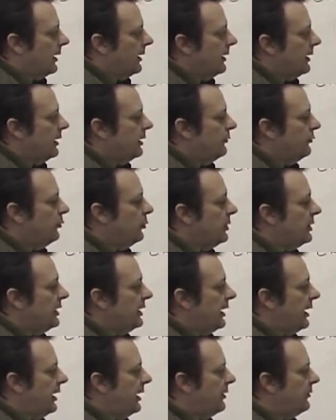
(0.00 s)
if we
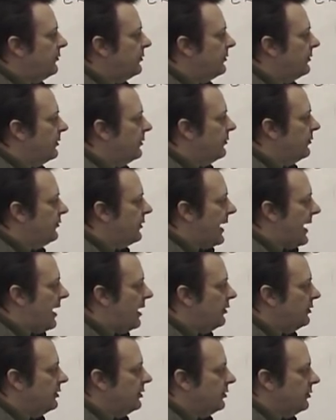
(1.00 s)
gave
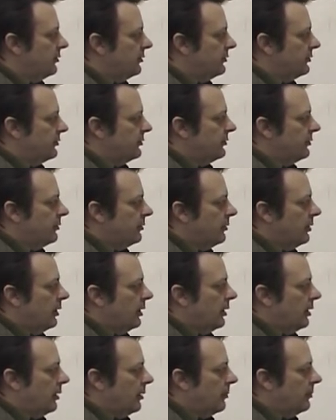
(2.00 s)
values
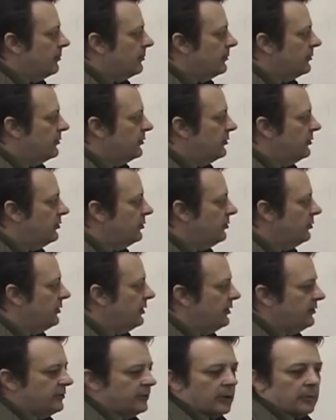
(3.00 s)
to
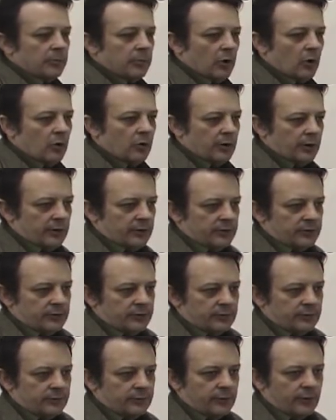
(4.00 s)
these components
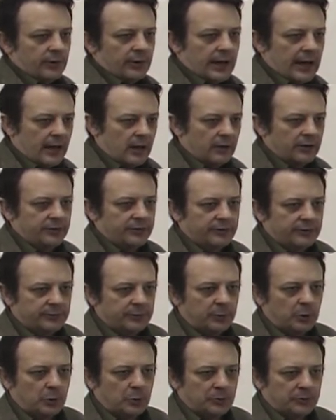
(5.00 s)
for analysis
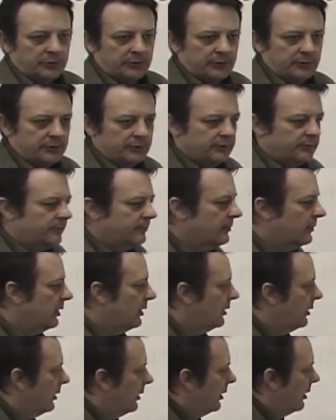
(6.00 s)
purposes,
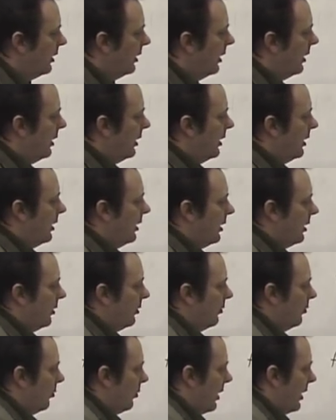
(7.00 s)

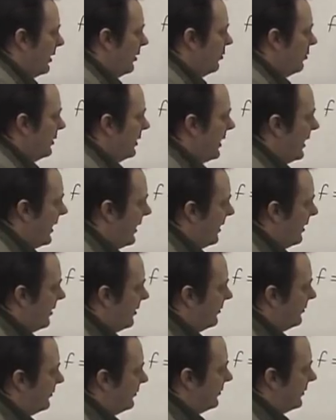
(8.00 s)
why don't we
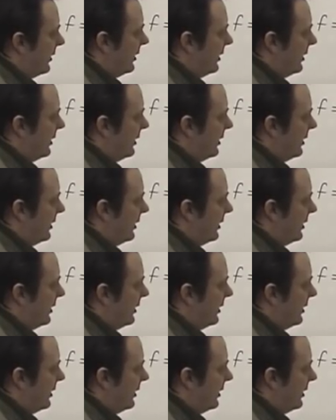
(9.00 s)
have